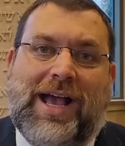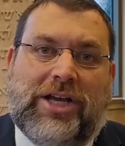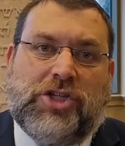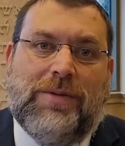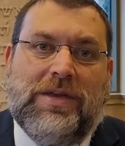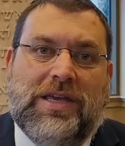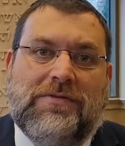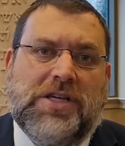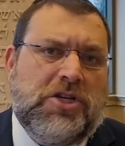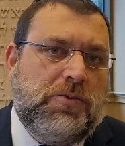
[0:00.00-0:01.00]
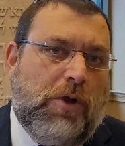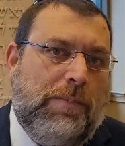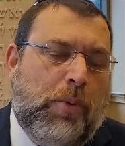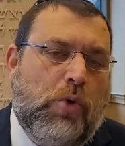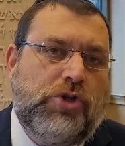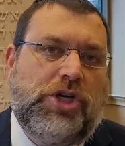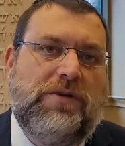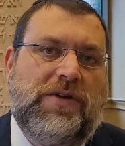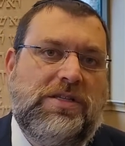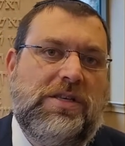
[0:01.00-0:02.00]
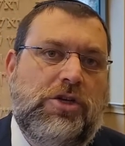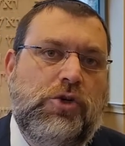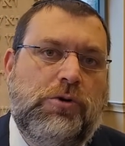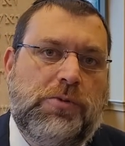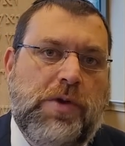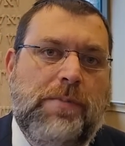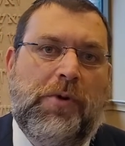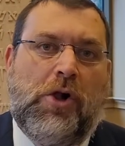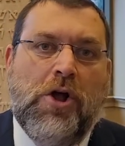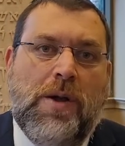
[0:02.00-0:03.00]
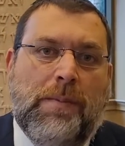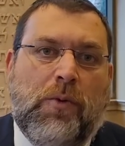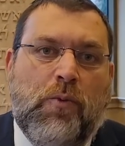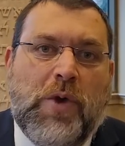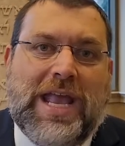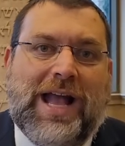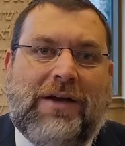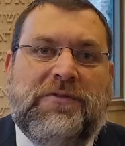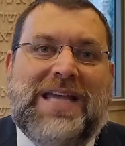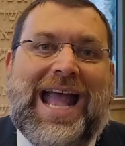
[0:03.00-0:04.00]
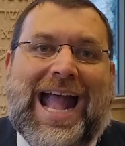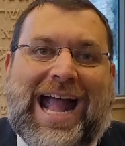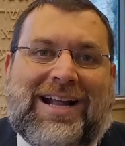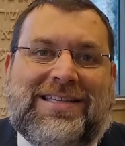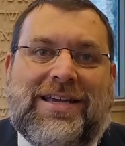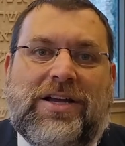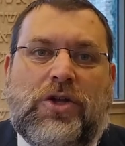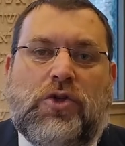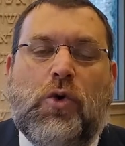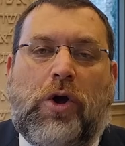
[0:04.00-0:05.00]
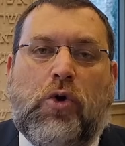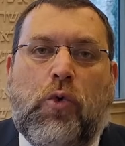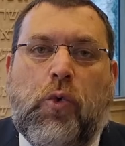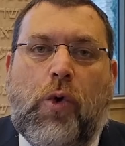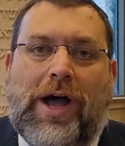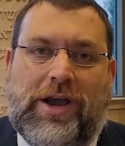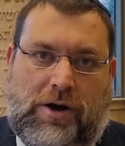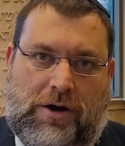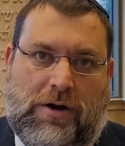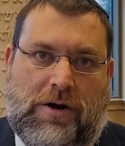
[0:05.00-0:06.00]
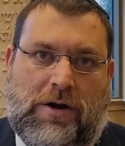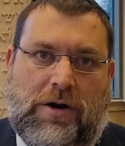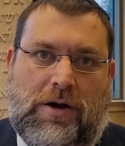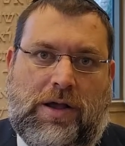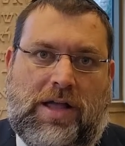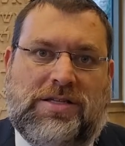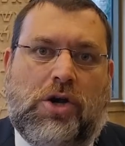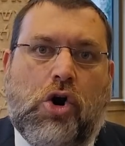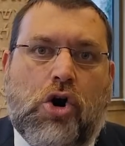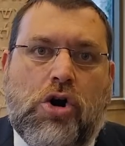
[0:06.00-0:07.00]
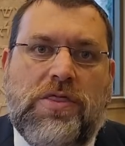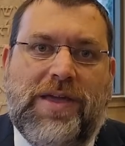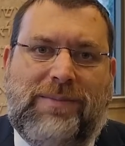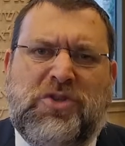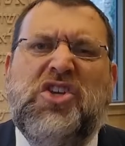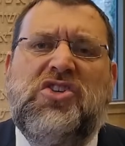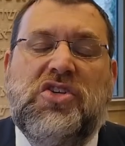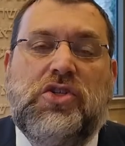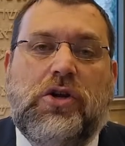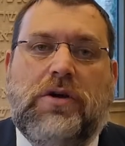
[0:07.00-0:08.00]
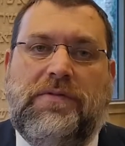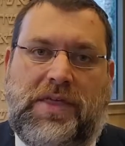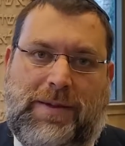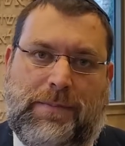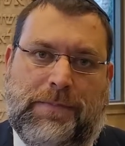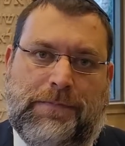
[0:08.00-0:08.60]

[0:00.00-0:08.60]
Hashem gives a small portion of it to the Jewish people, but we have to act to acquire and to earn them, to deserve them.